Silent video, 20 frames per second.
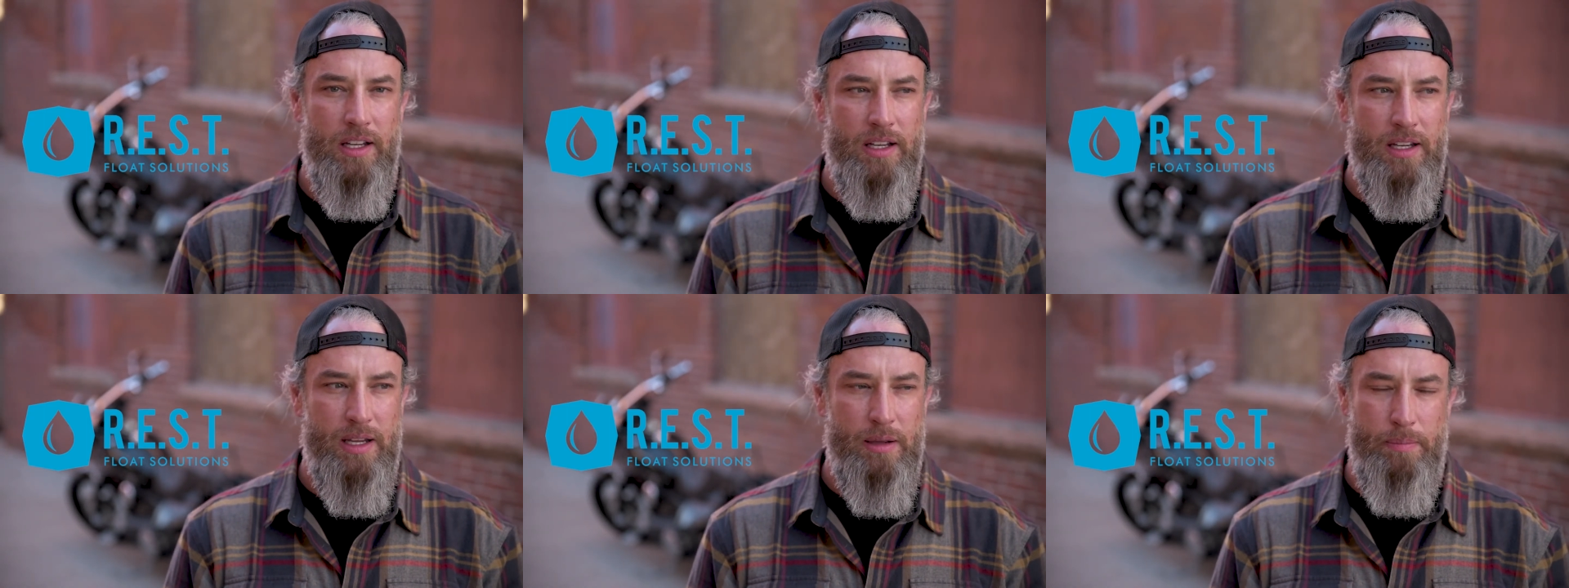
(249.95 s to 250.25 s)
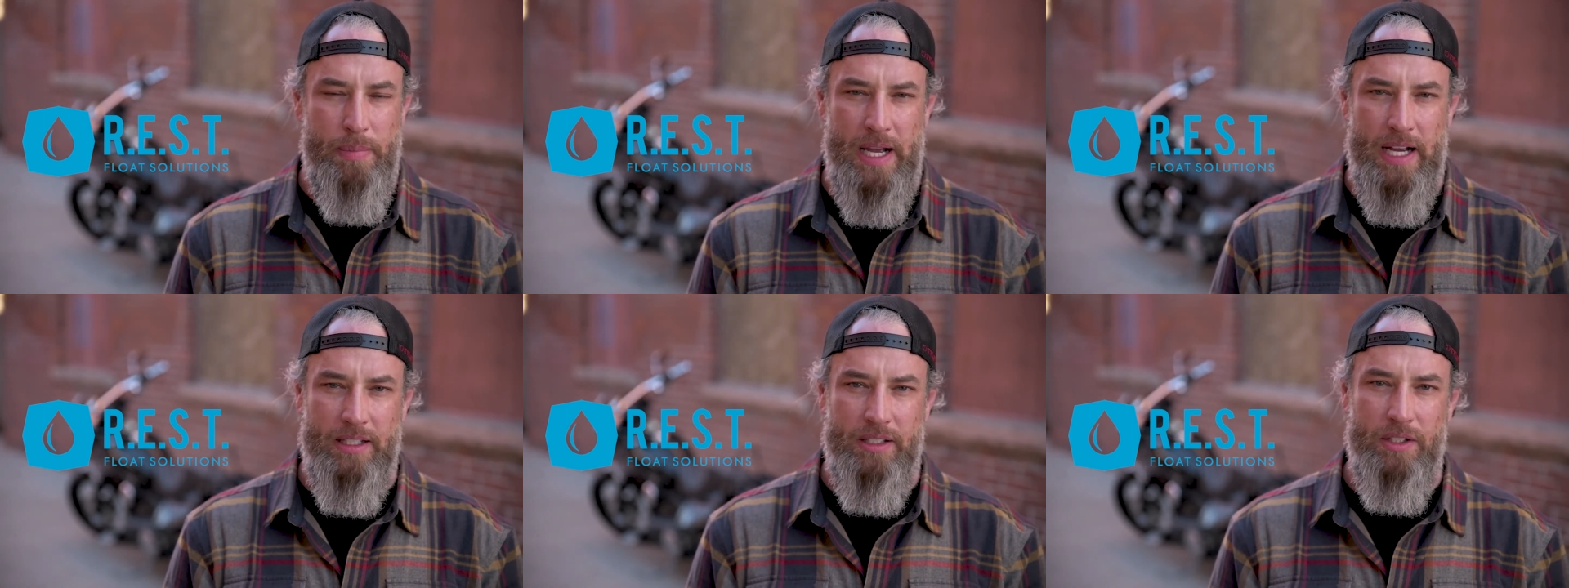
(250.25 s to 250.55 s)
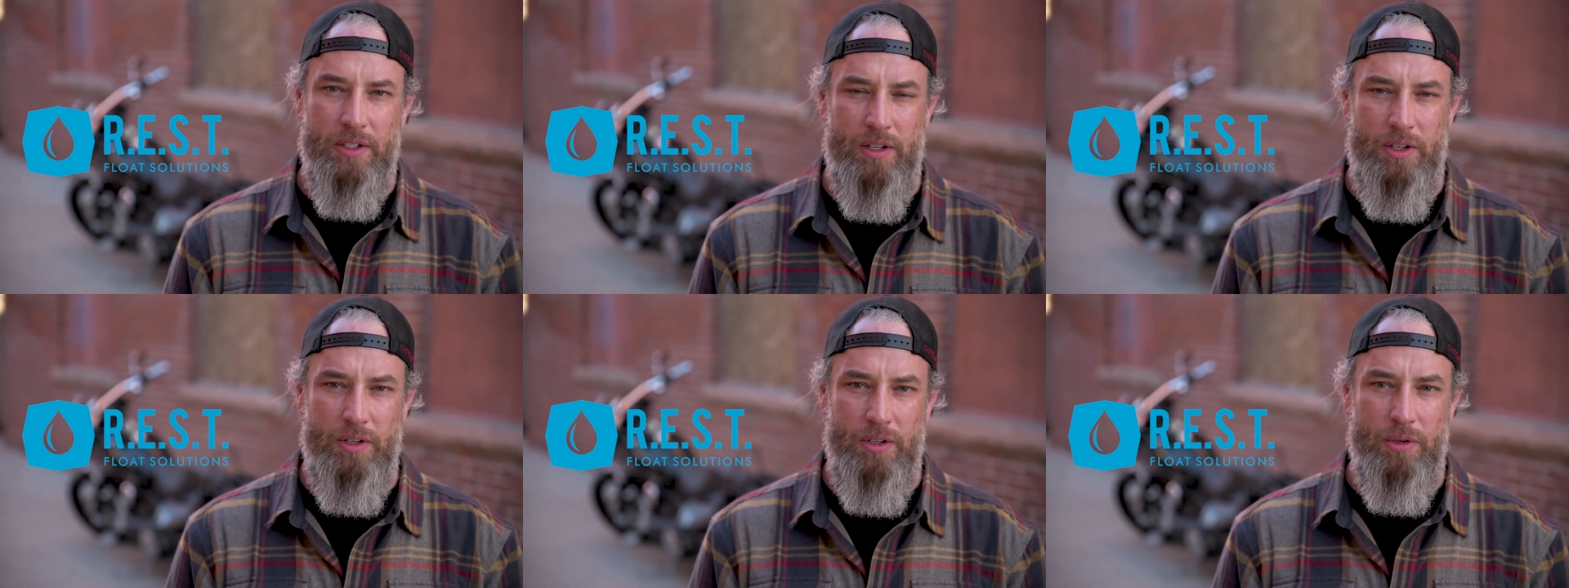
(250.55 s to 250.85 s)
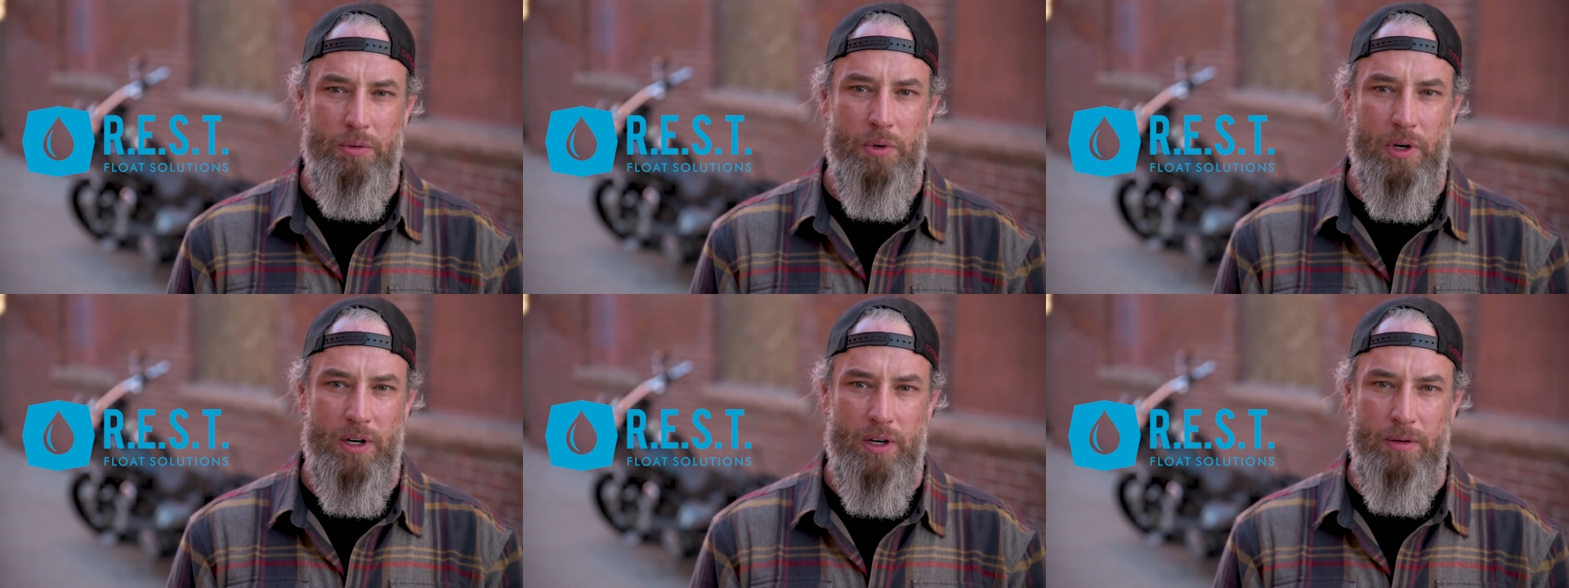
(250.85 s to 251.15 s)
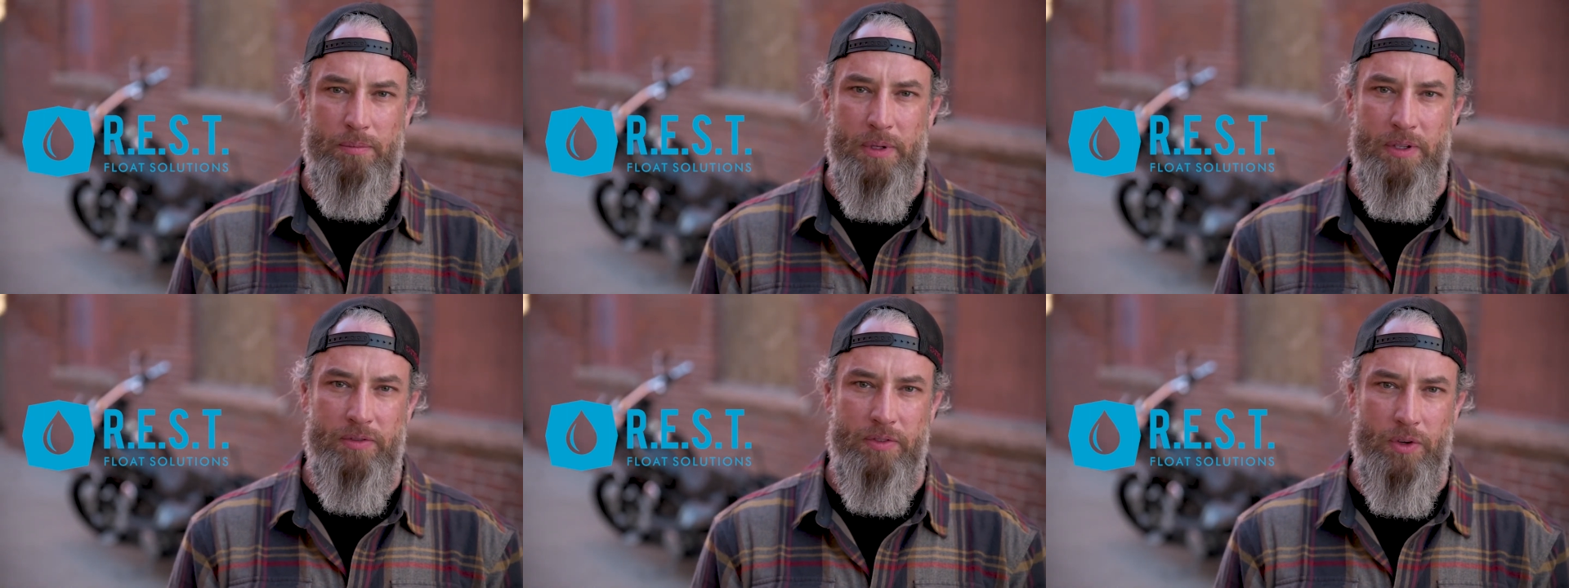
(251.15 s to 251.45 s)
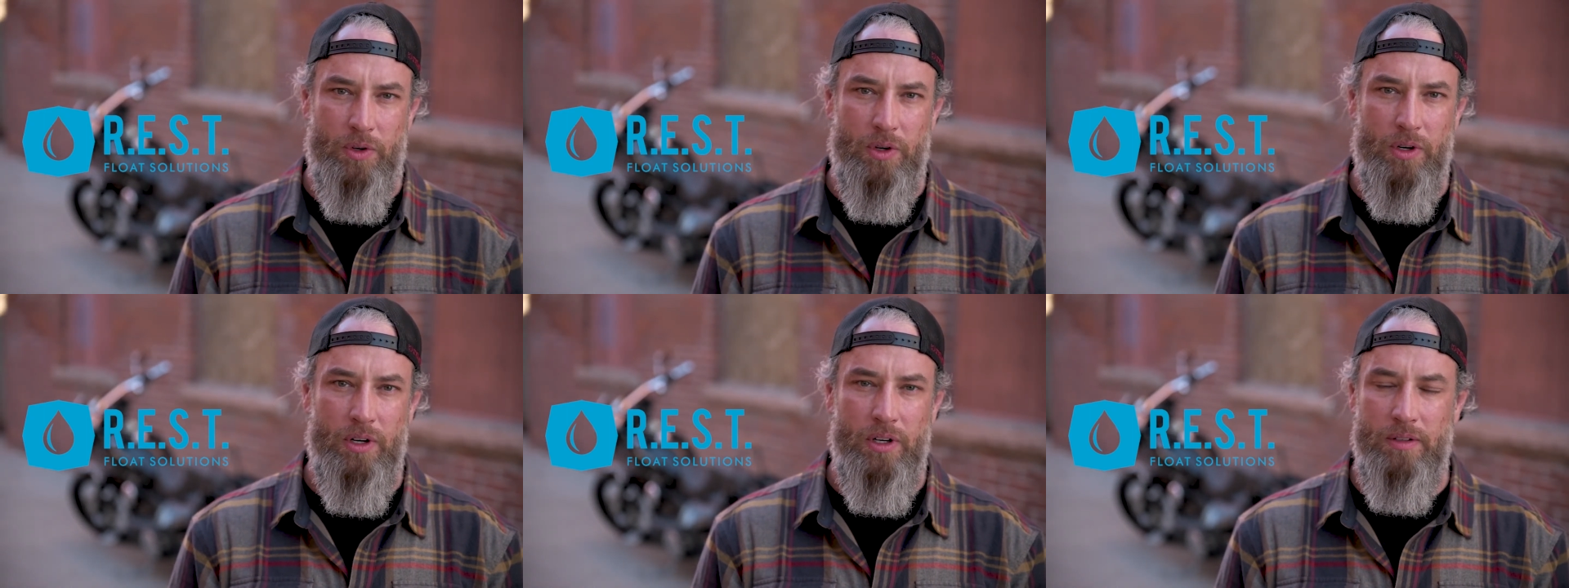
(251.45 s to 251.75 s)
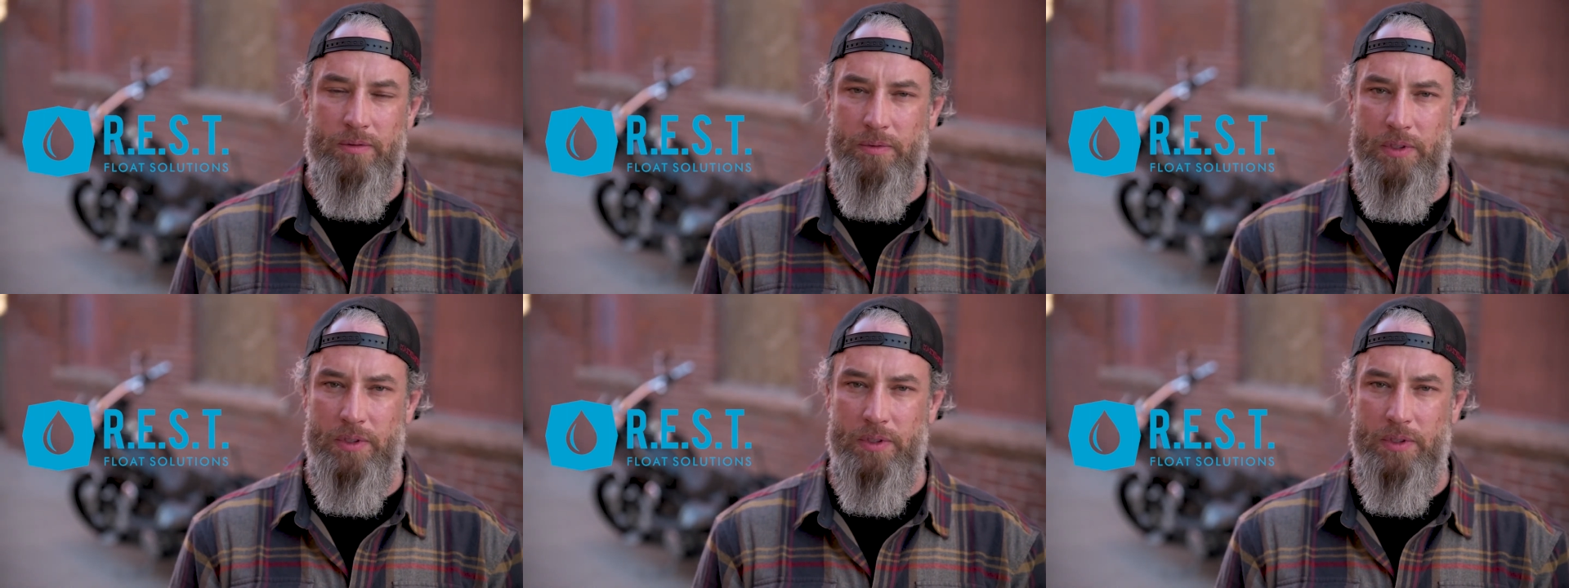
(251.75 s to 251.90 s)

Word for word: get back to who you were before,